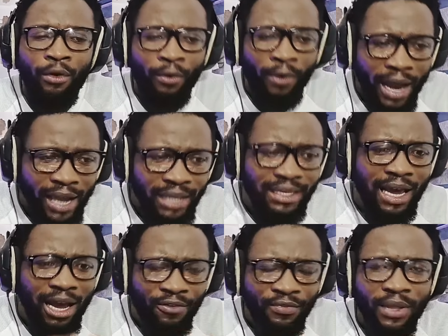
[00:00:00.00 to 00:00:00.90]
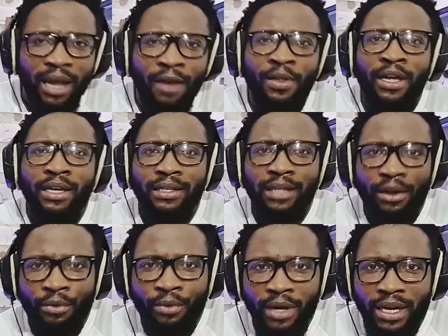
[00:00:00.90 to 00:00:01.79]
Right after
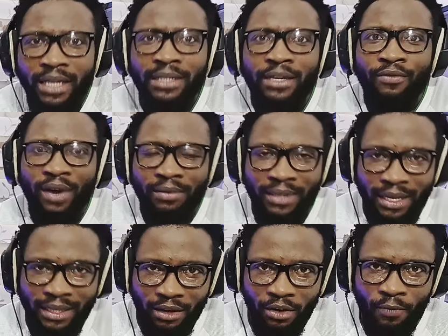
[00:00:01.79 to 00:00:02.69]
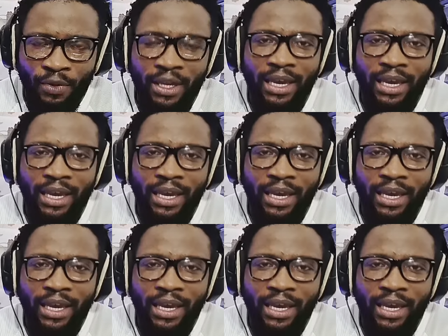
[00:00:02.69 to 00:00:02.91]
they released Vybz Kartel,